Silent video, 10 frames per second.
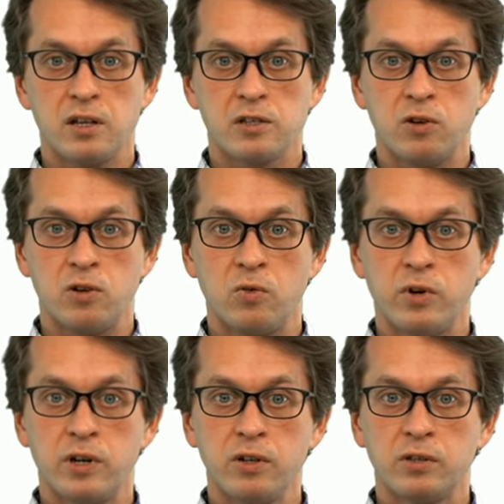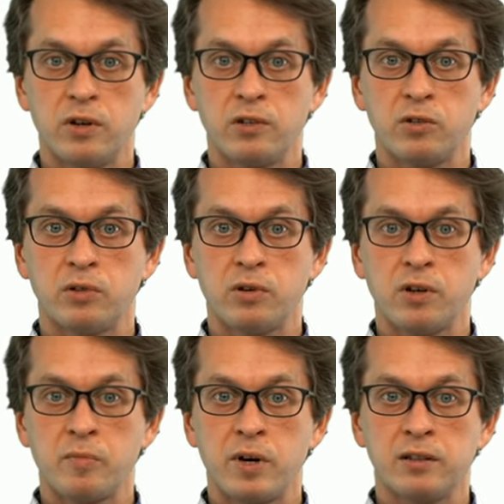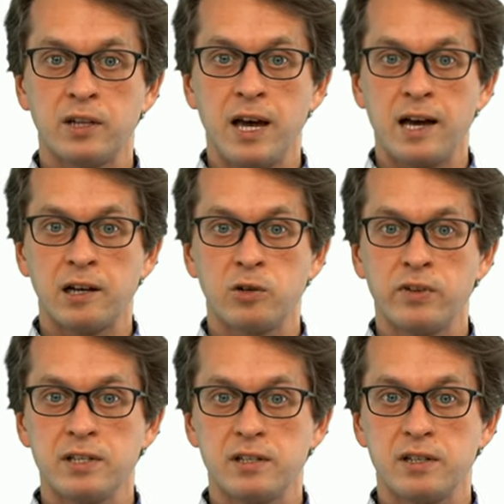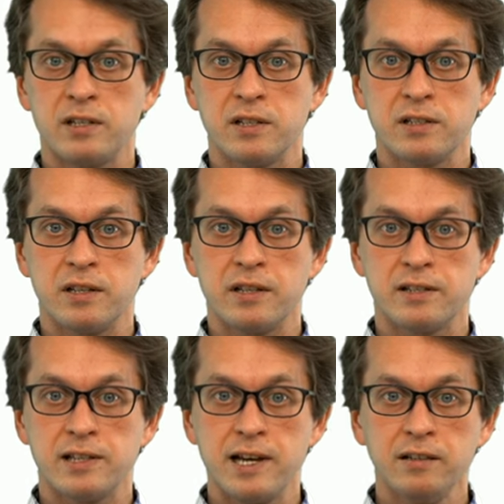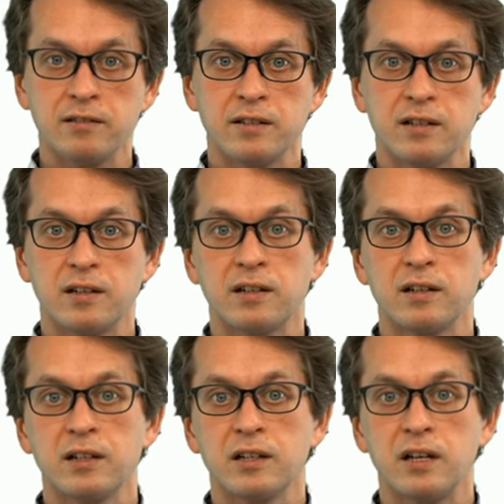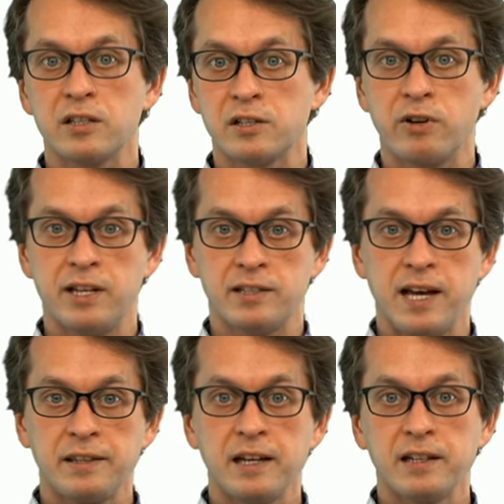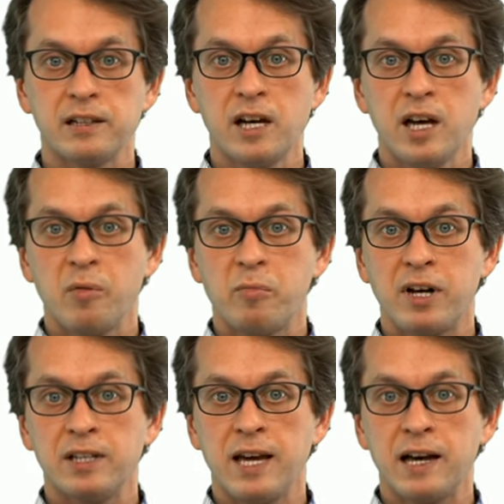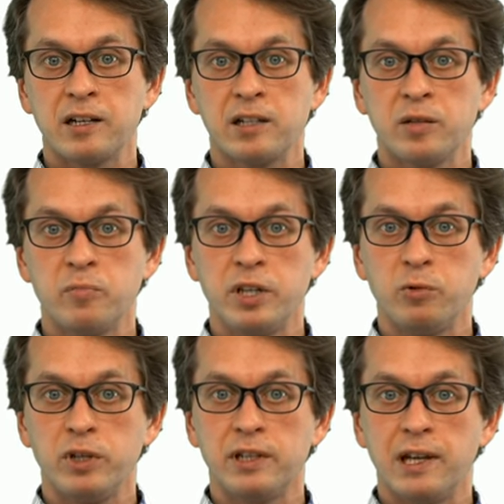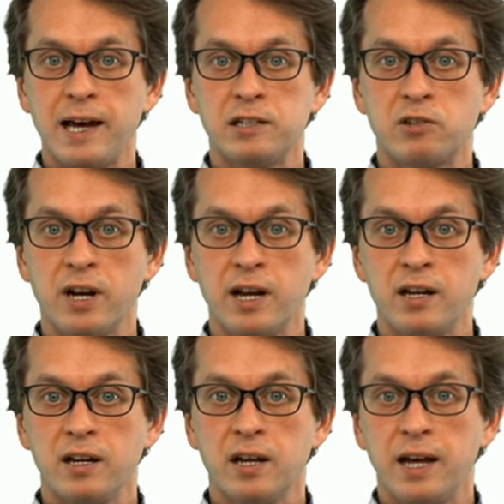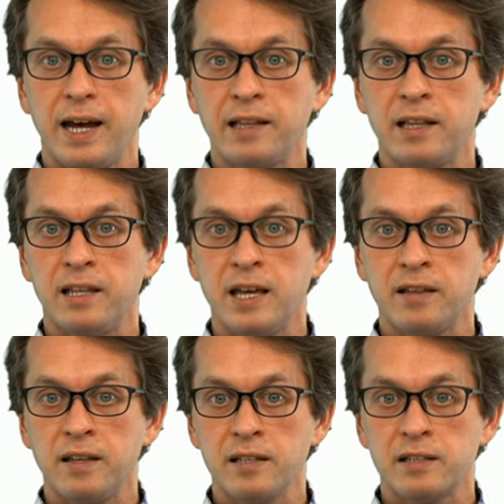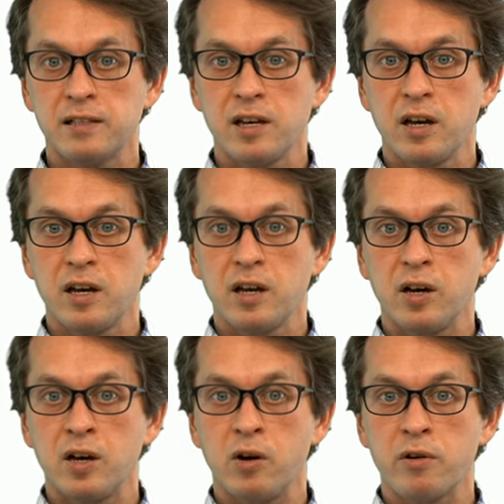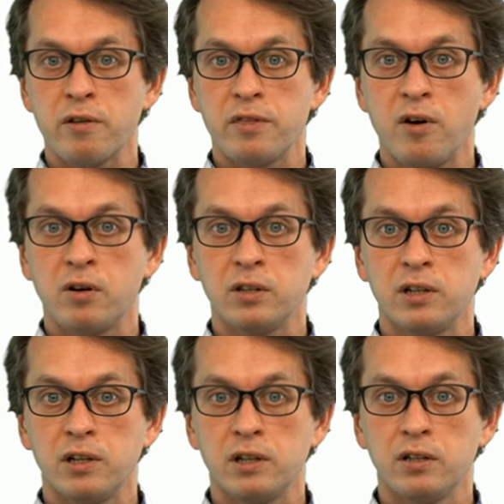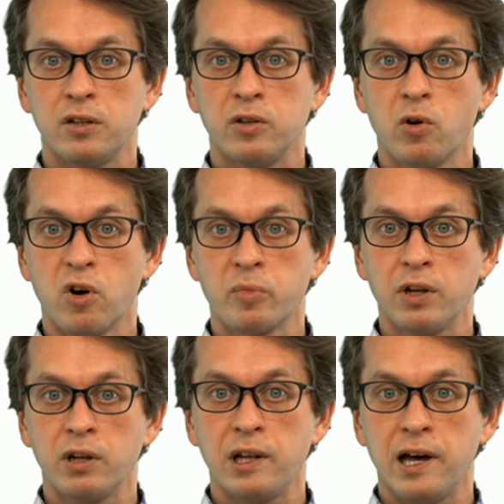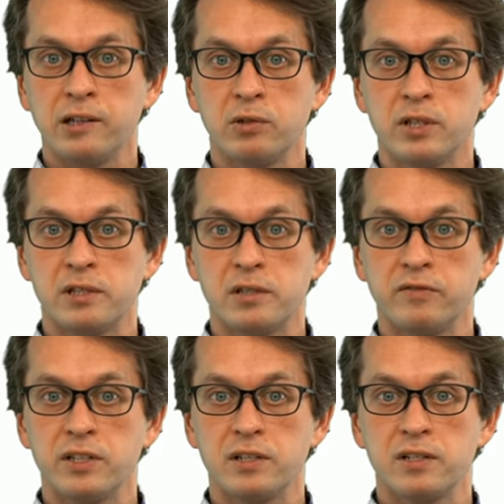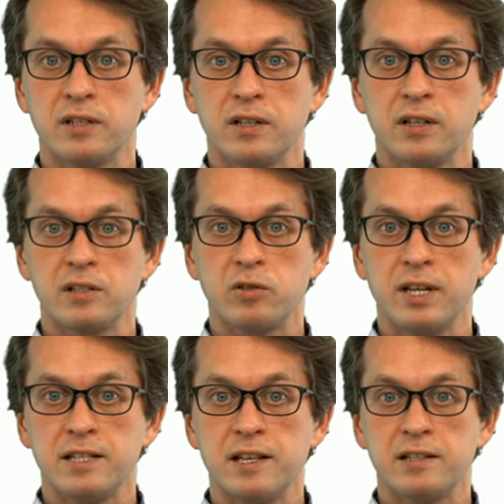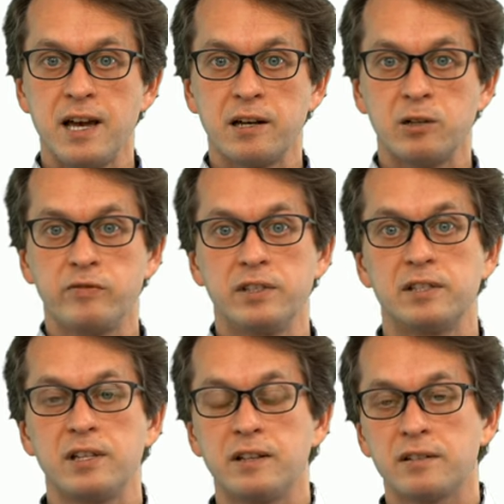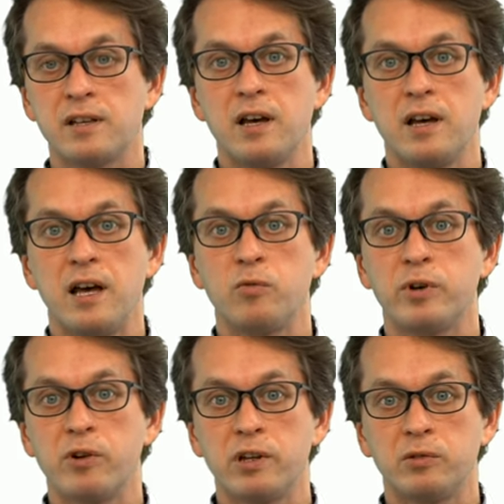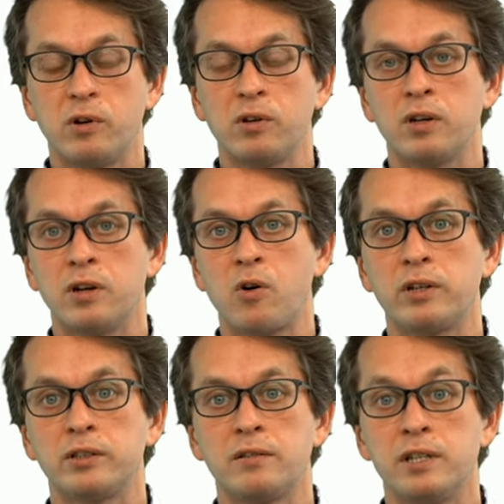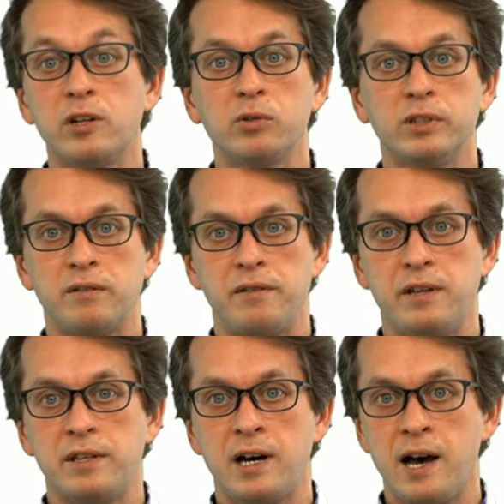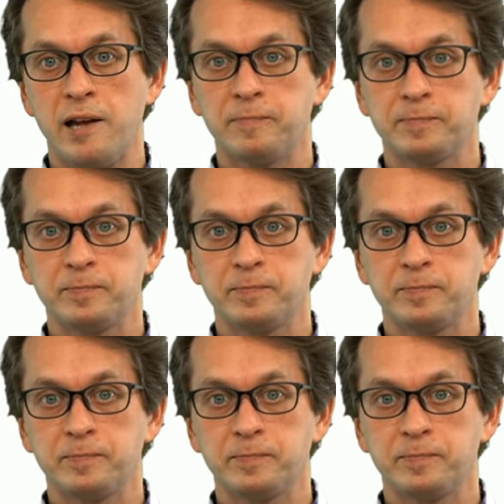So we're not going to talk about the angle of incidence as this light, uh, sorry, as that angle, but the angle between the light ray and then this uh, orthogonal normal line to the surface. So this is the angle of incidence, and we're going to uh, call it, denoted theta i.